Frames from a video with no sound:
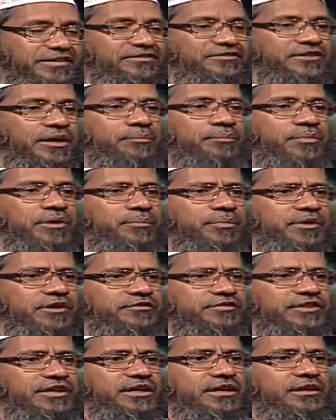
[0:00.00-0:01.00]
See, some
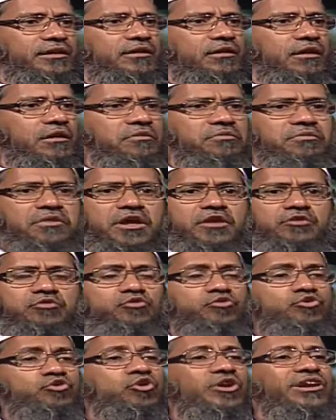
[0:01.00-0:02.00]
people say, there
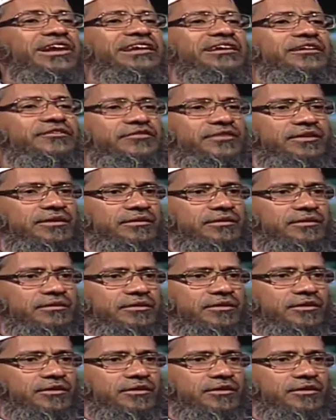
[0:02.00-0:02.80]
you should not interfere.